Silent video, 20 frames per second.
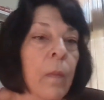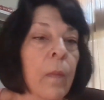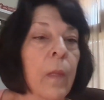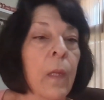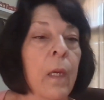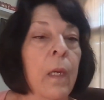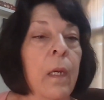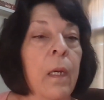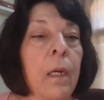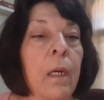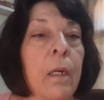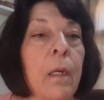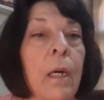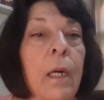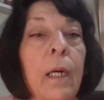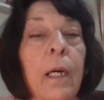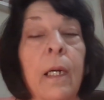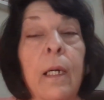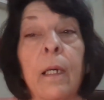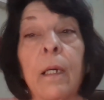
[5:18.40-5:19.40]
And I
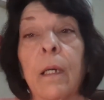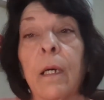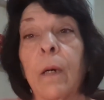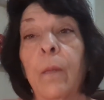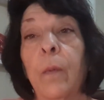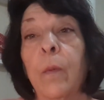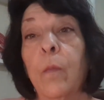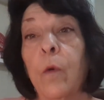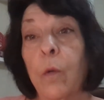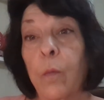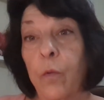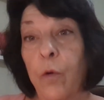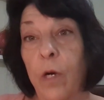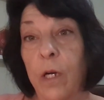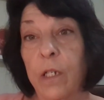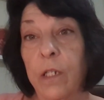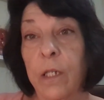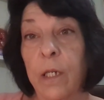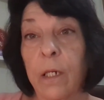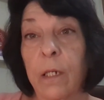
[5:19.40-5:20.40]
got a couple more
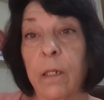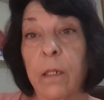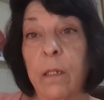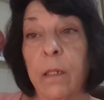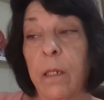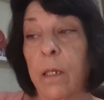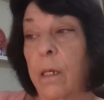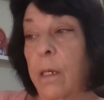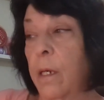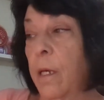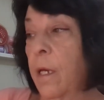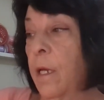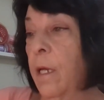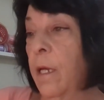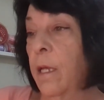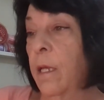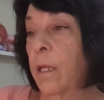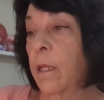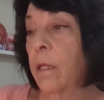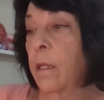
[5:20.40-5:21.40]
projects
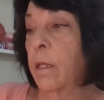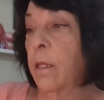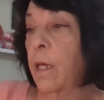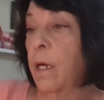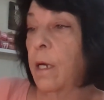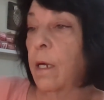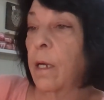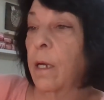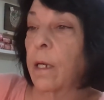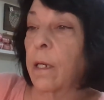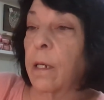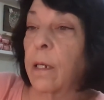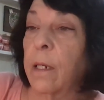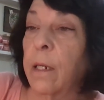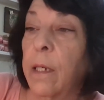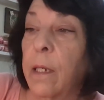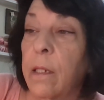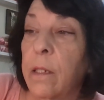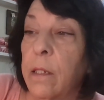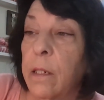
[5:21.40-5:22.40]
that I gotta
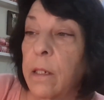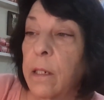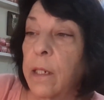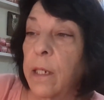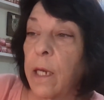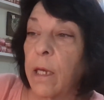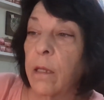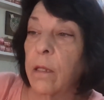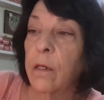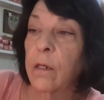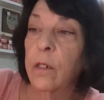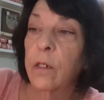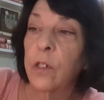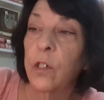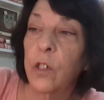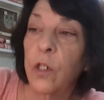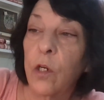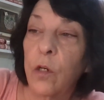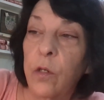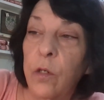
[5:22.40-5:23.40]
get together to
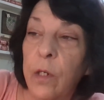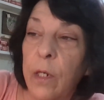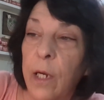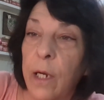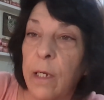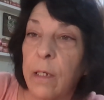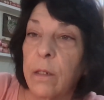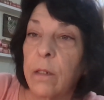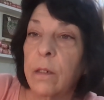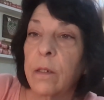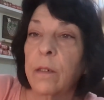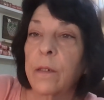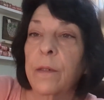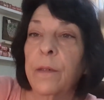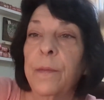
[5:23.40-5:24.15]
show you guys.